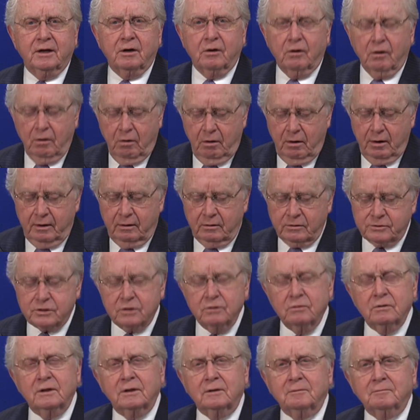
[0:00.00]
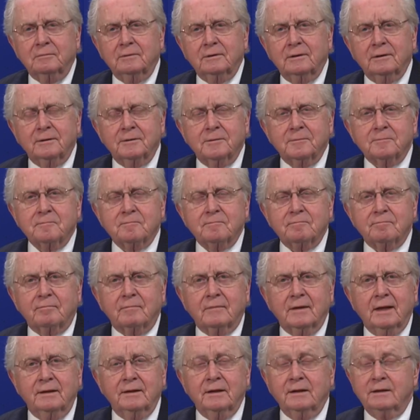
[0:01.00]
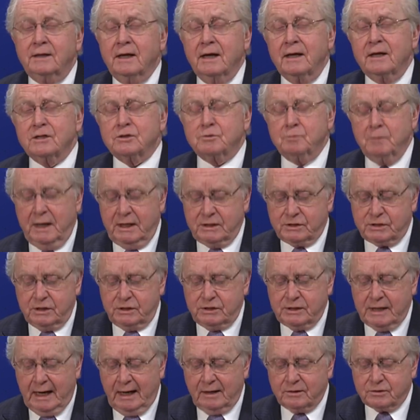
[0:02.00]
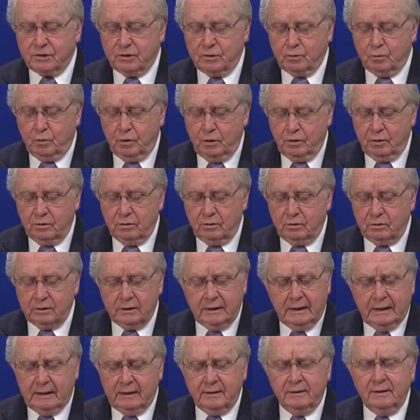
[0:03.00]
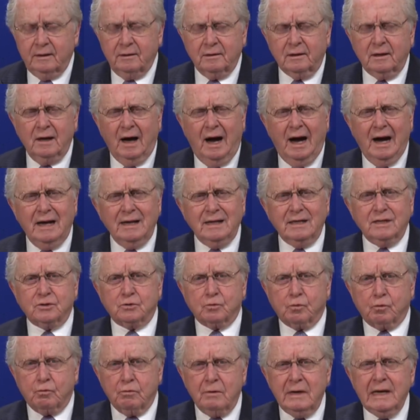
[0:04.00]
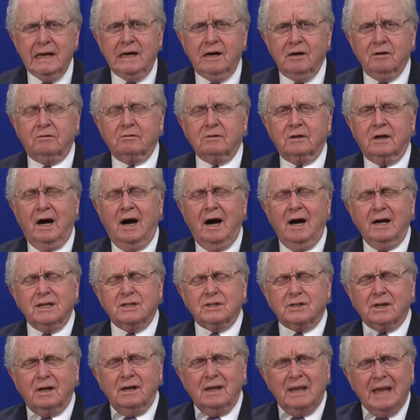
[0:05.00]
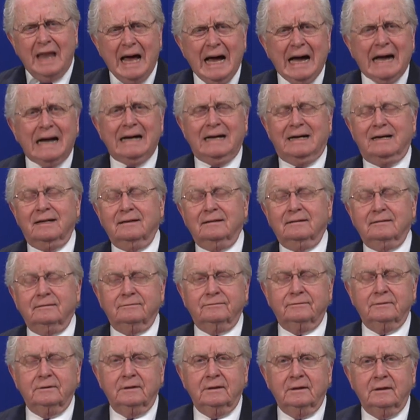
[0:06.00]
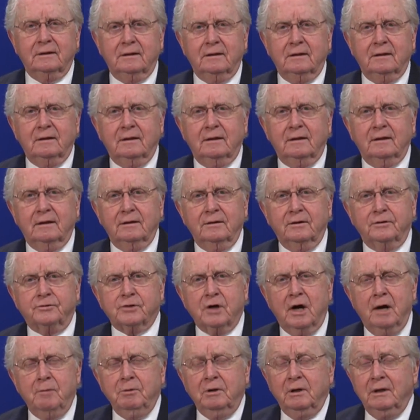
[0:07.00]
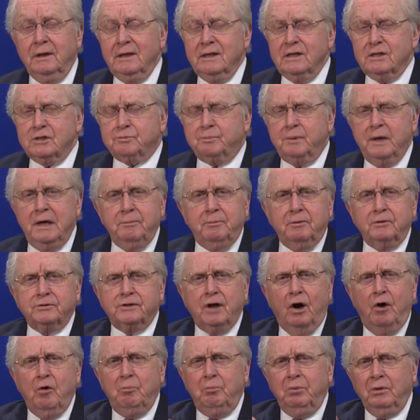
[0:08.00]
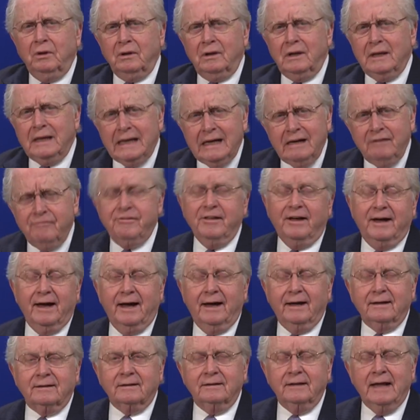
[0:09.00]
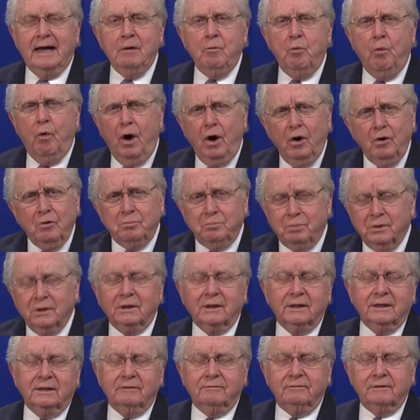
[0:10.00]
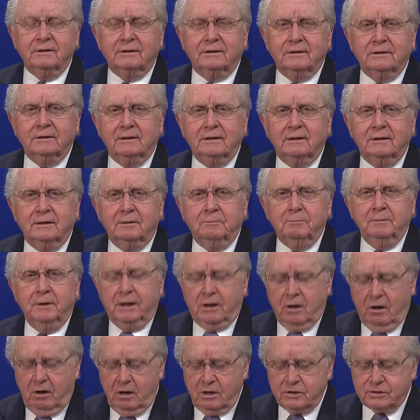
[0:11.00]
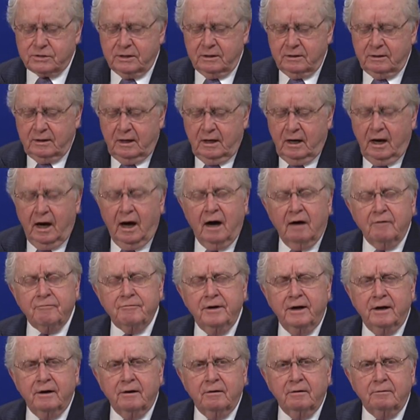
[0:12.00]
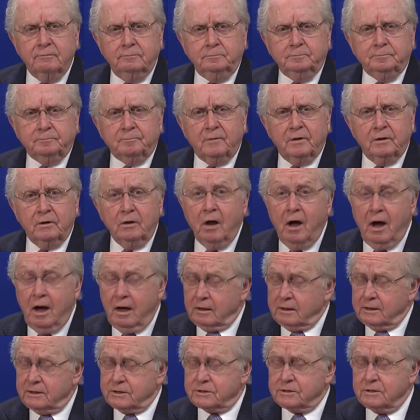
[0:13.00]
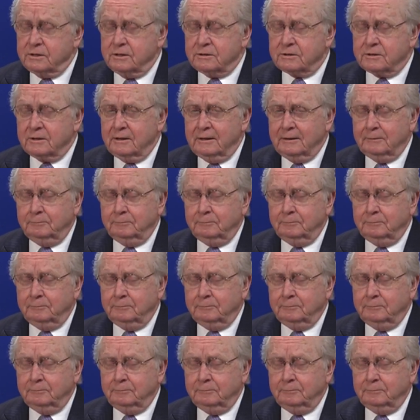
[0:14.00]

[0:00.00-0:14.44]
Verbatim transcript: are loyal to Him and then get His message out to the world. That God is real, God is alive. The trouble is, people don't believe that, and they won't believe it because of their lawlessness.